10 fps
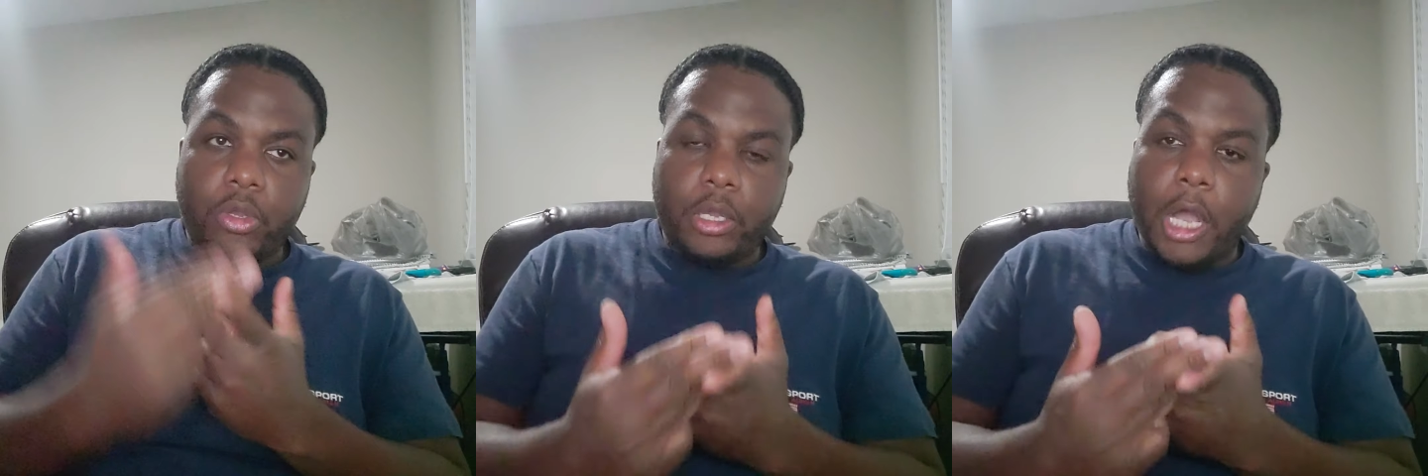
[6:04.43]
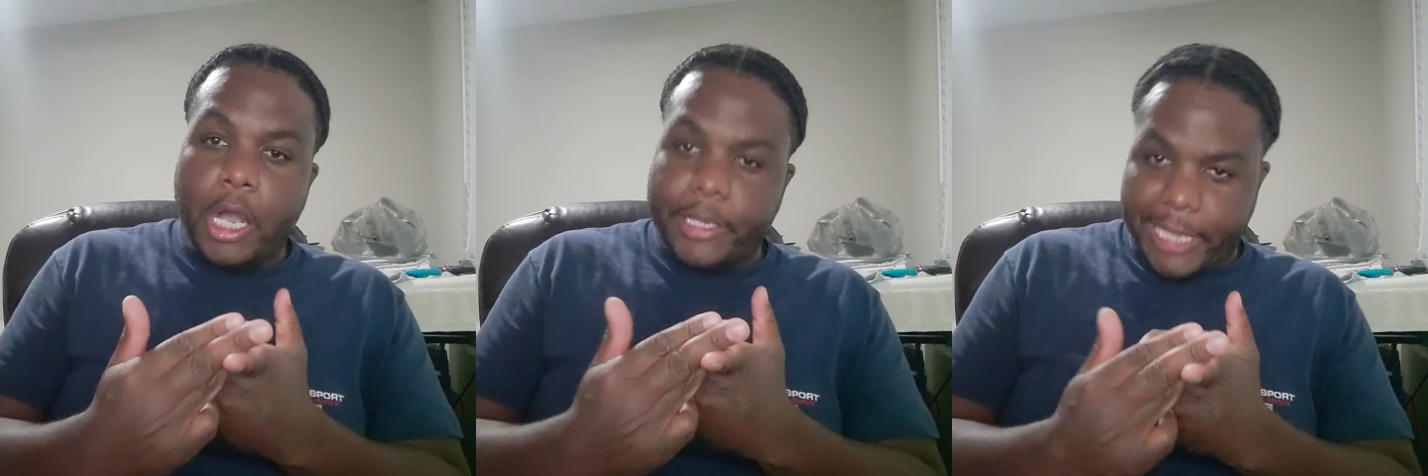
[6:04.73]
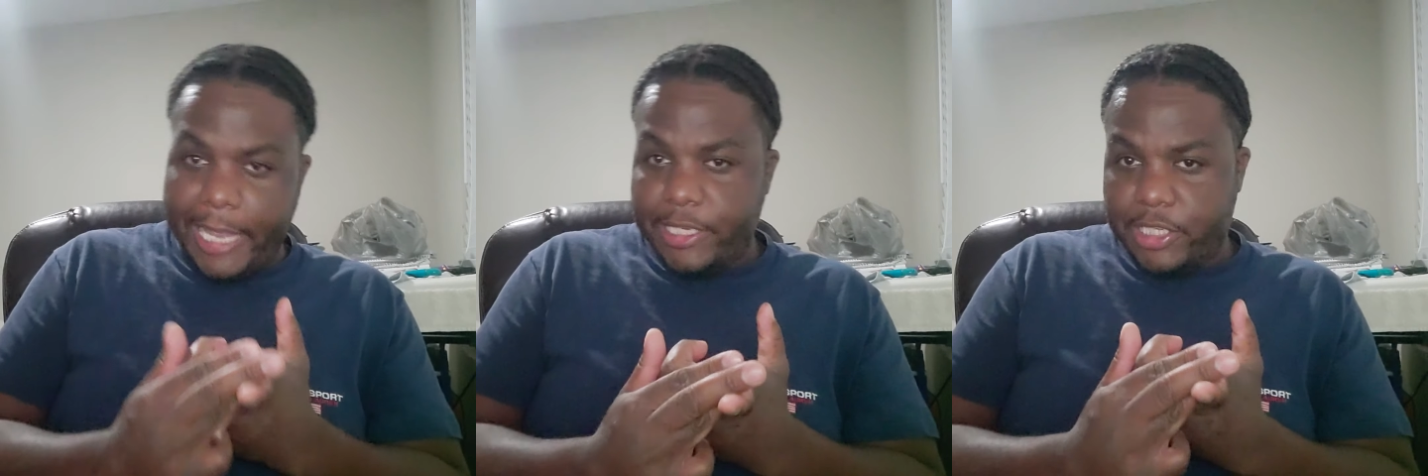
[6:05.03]

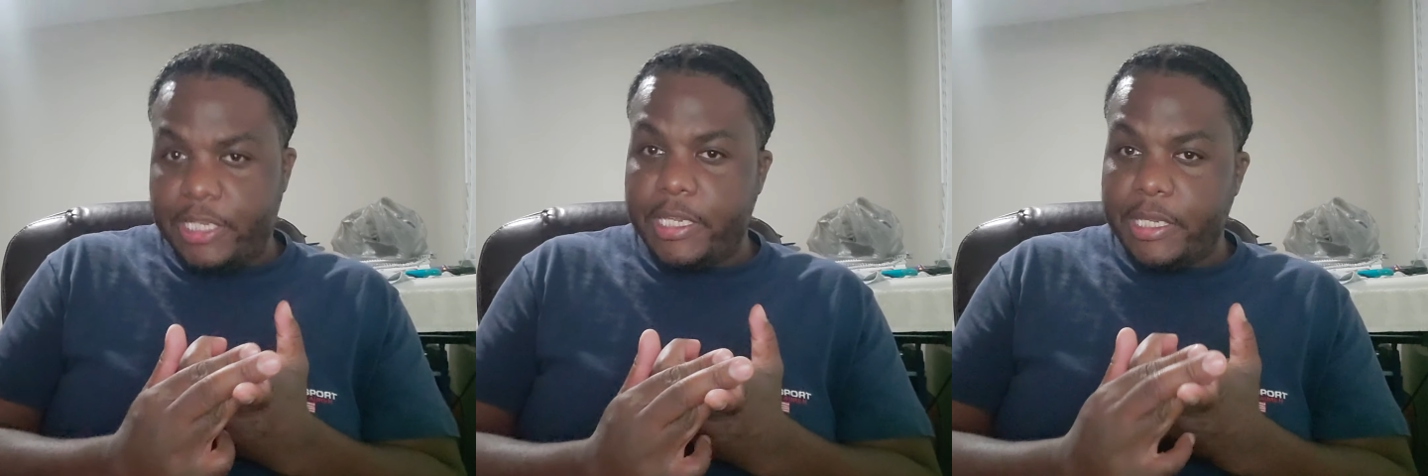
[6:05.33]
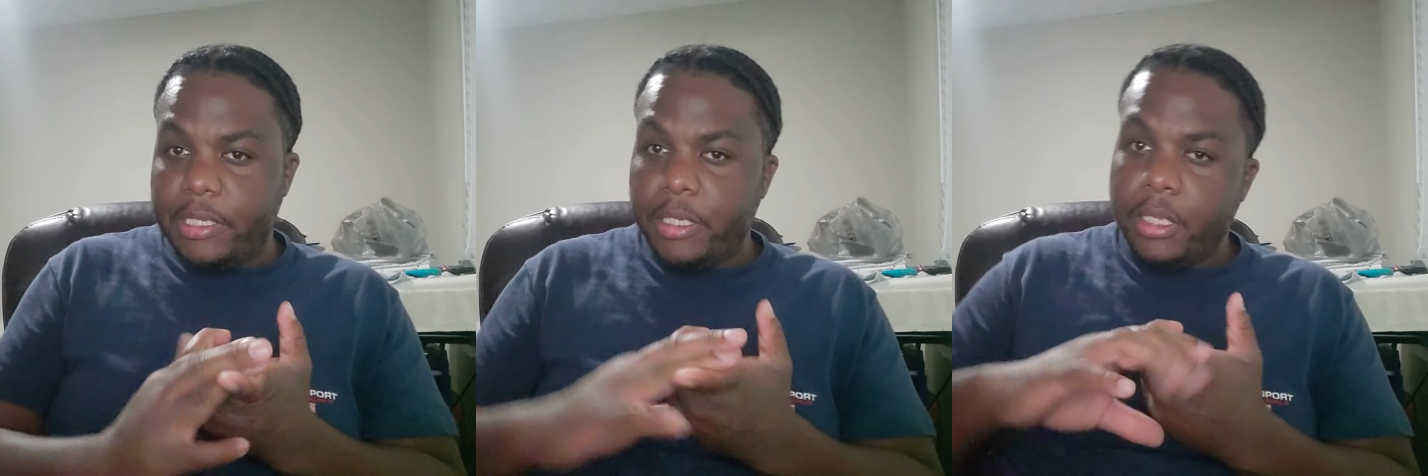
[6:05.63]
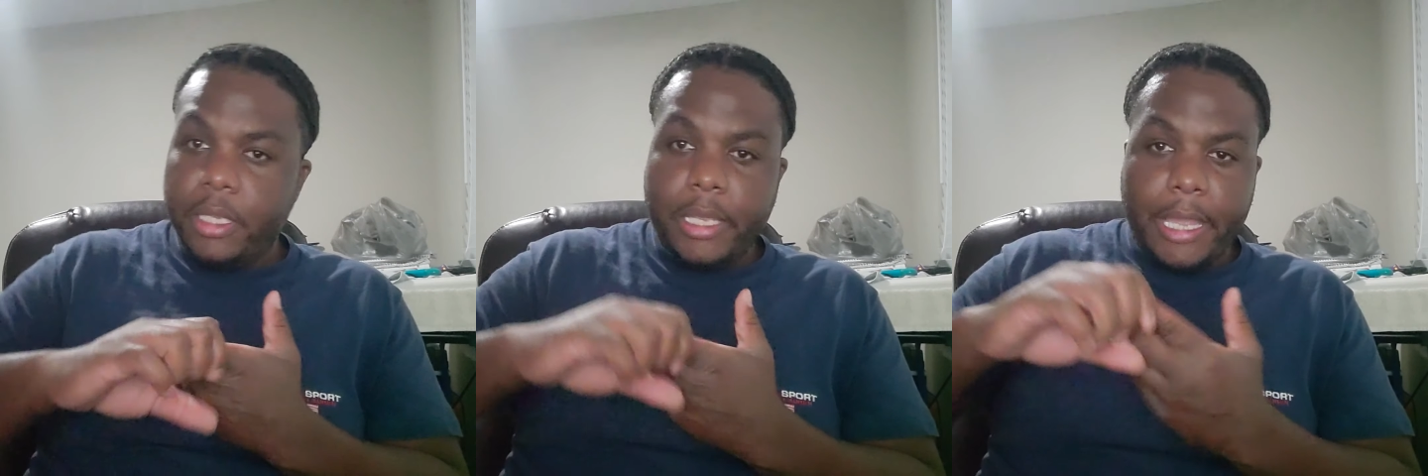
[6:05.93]
KC
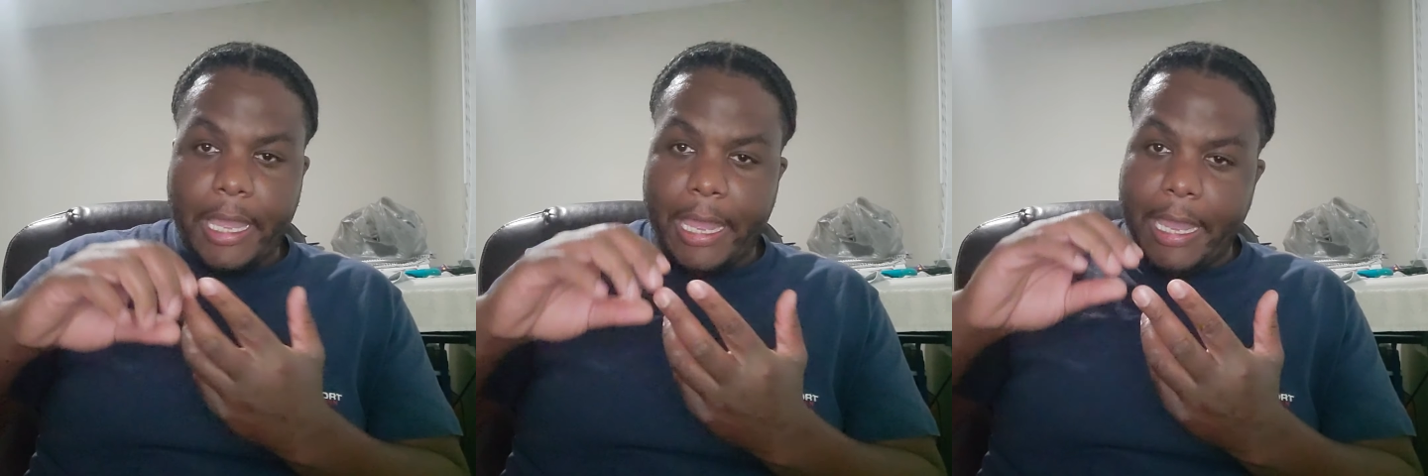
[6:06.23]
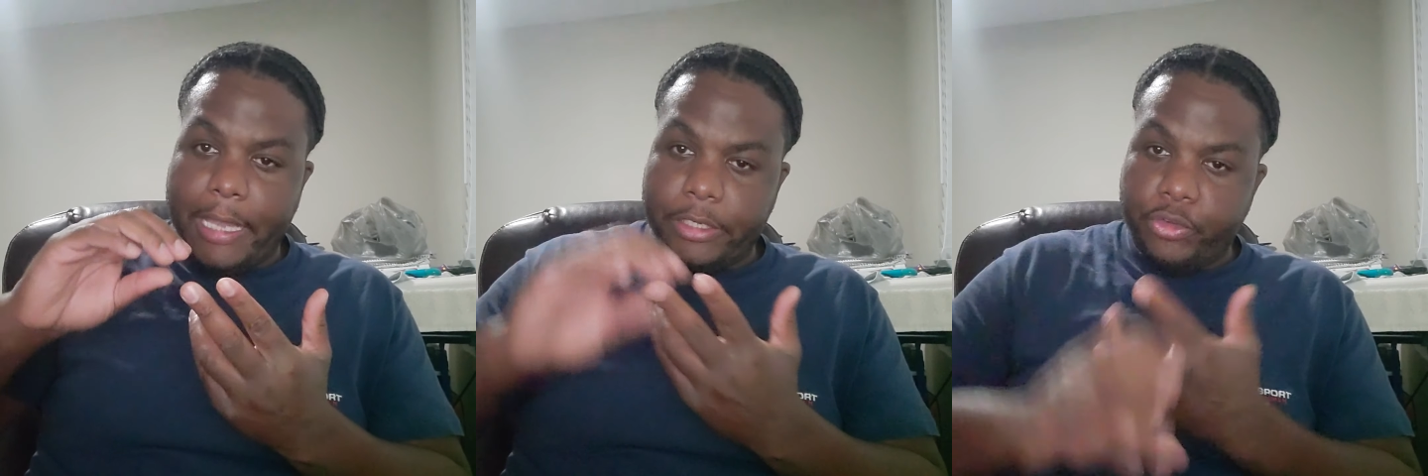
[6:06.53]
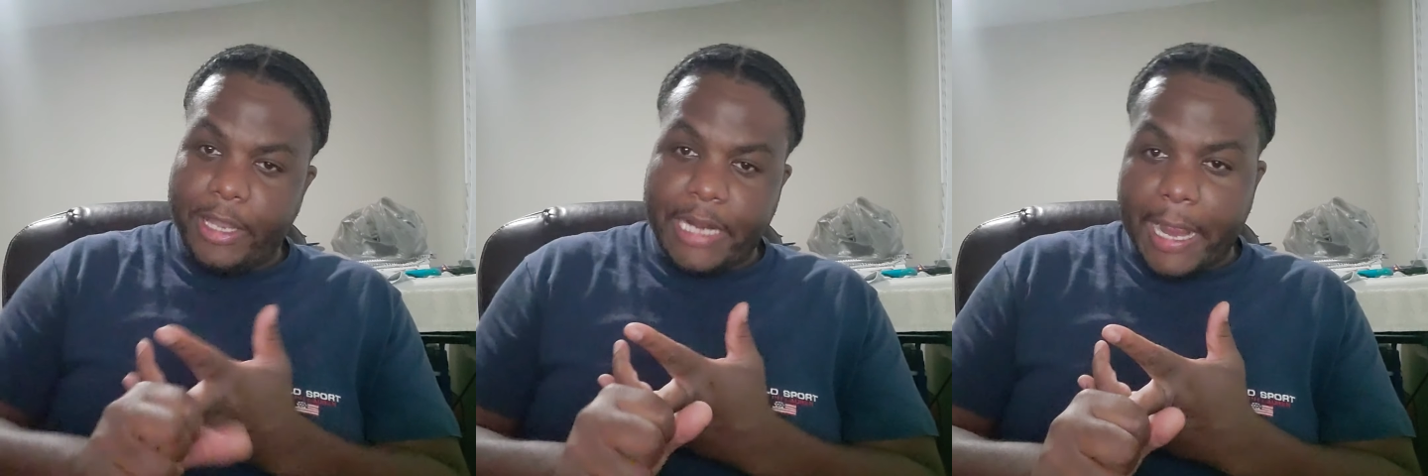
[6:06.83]
and
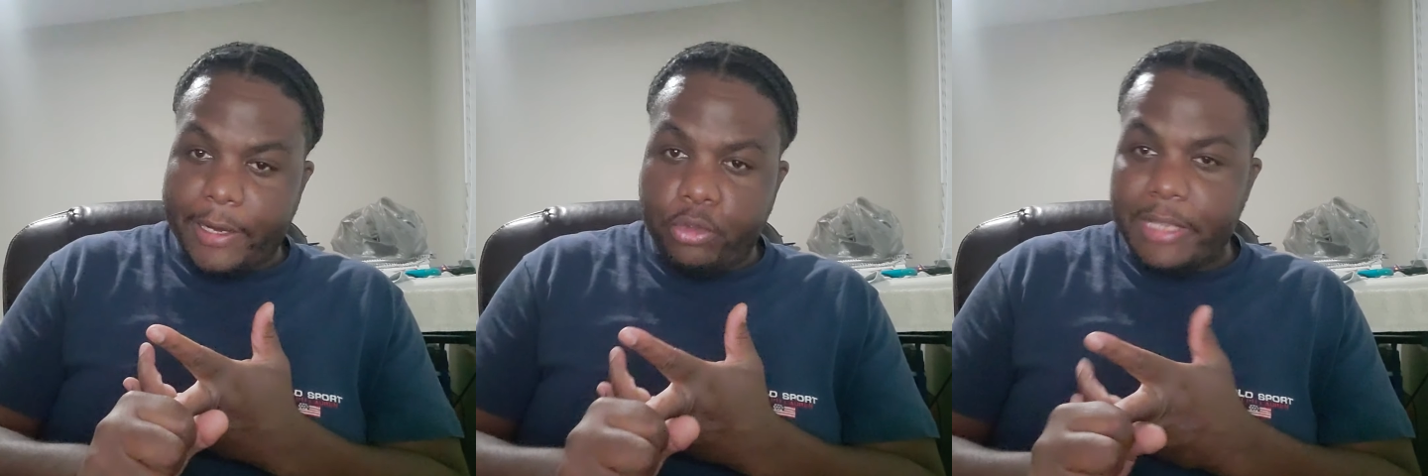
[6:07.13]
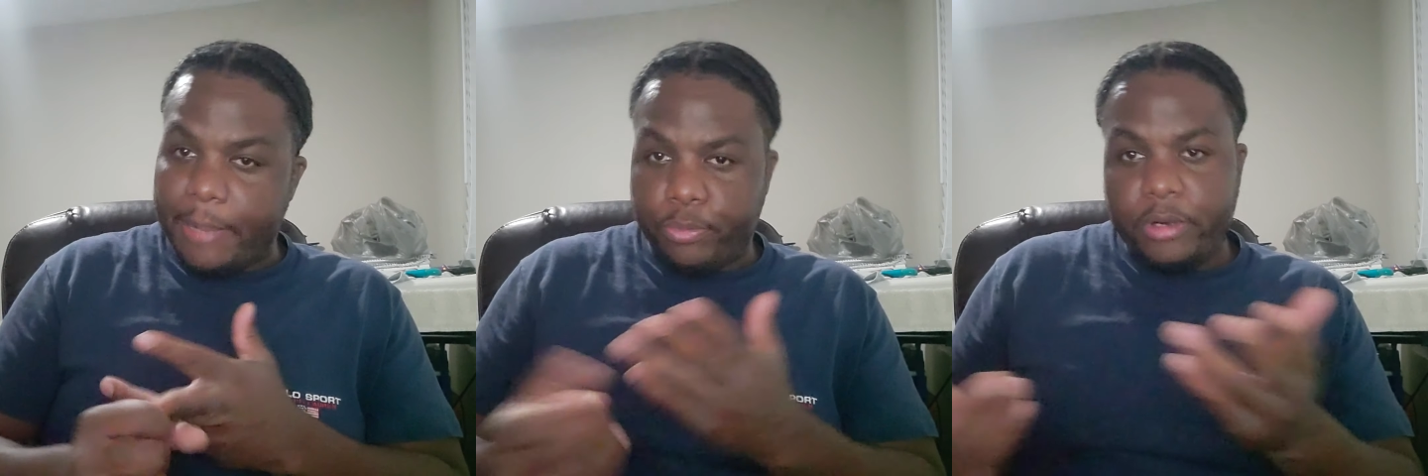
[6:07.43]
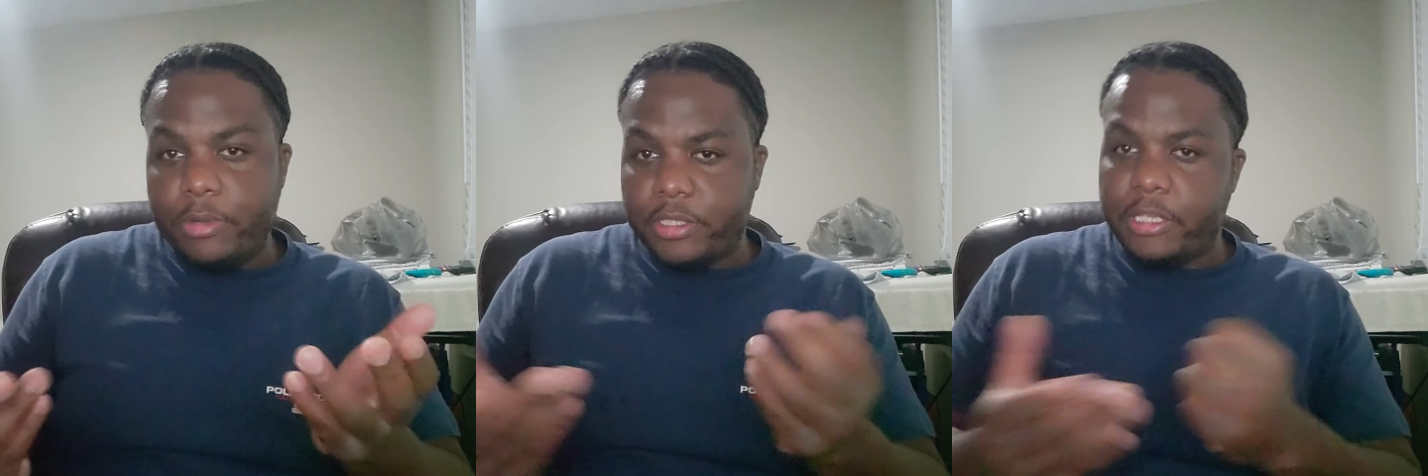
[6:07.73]
Granddaddy U that
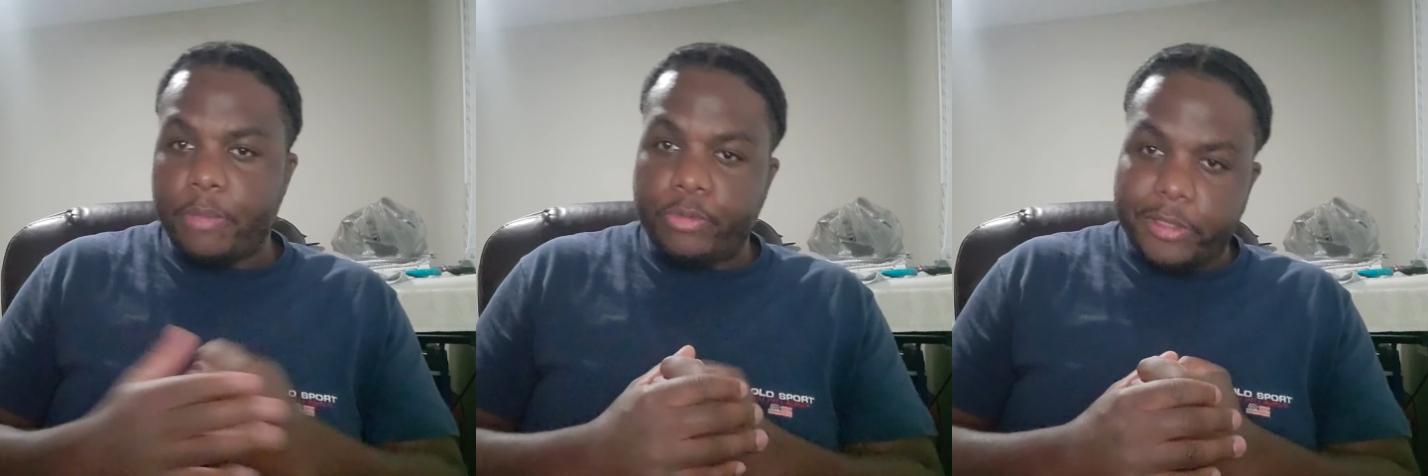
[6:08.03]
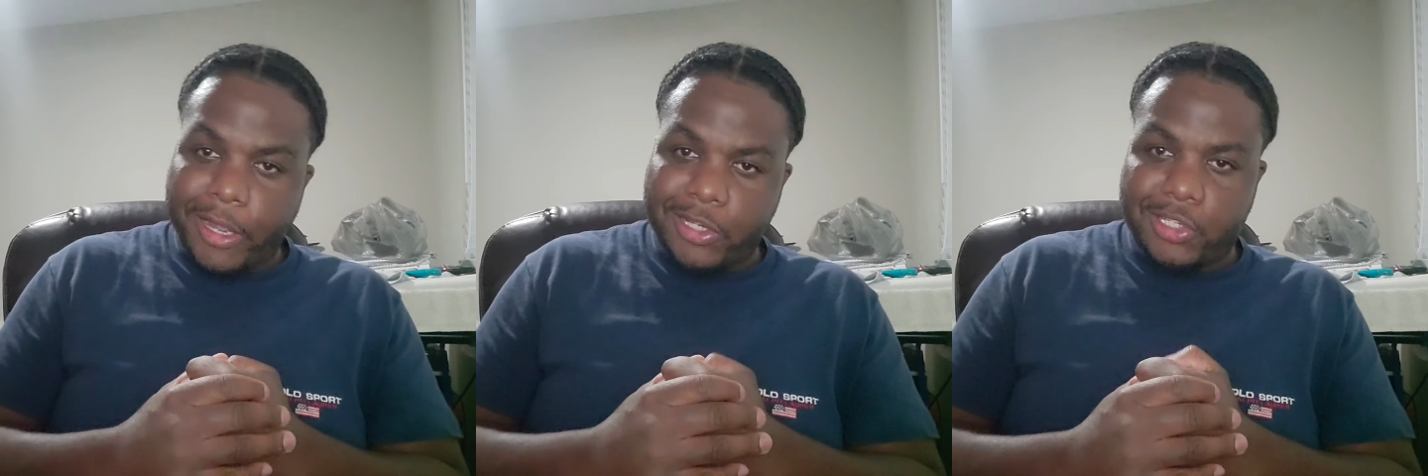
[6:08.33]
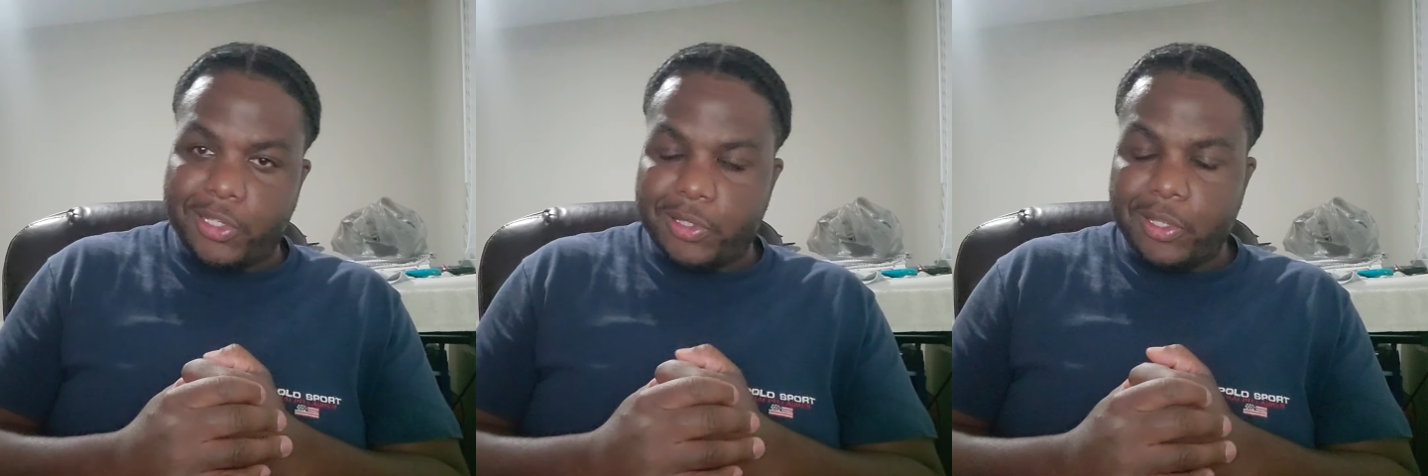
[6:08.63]
pretty much did the
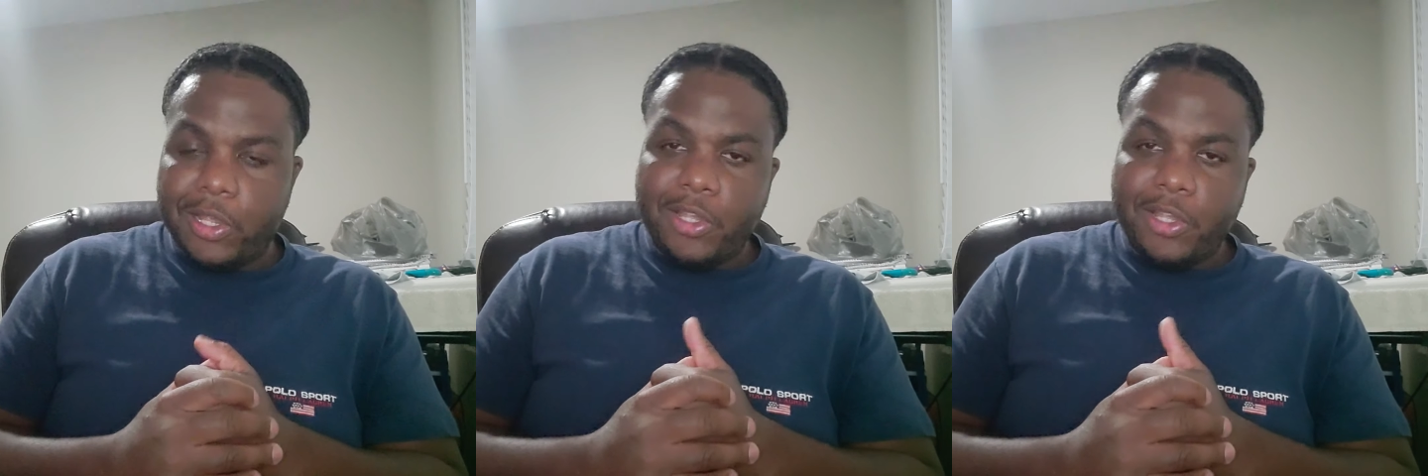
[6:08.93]
production.